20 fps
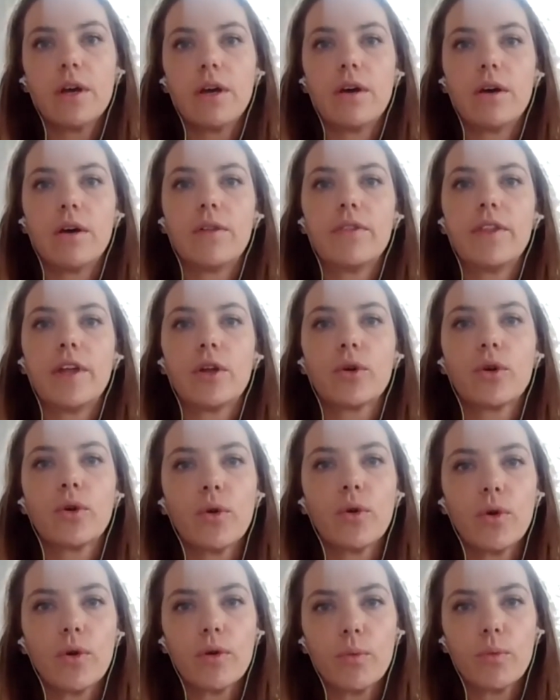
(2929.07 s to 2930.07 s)
that
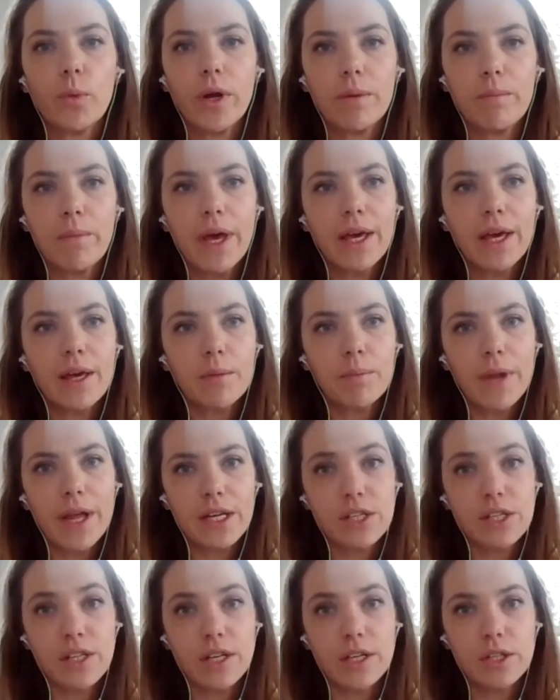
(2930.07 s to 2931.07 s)
occur when making
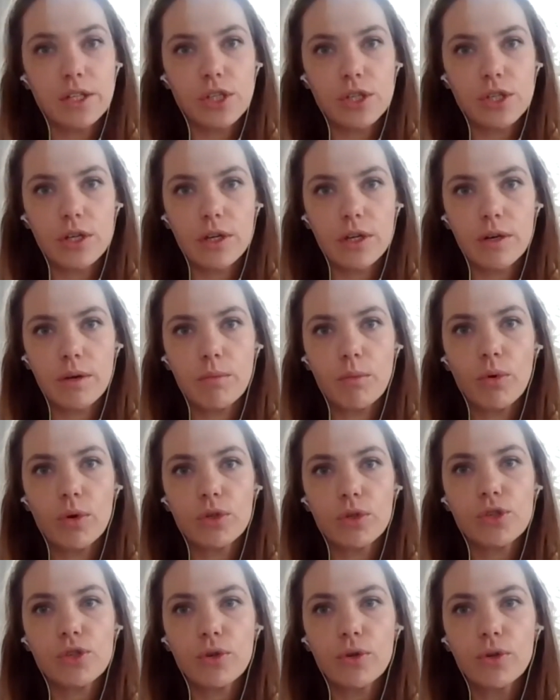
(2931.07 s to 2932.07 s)
plastics
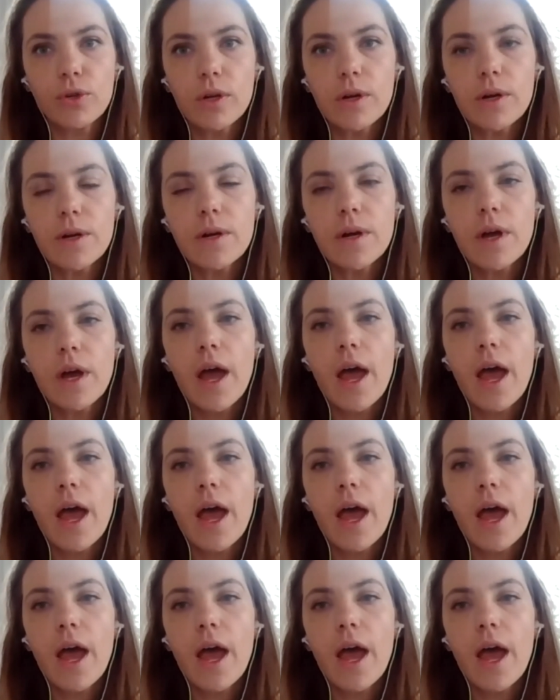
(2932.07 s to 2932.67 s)
more circular.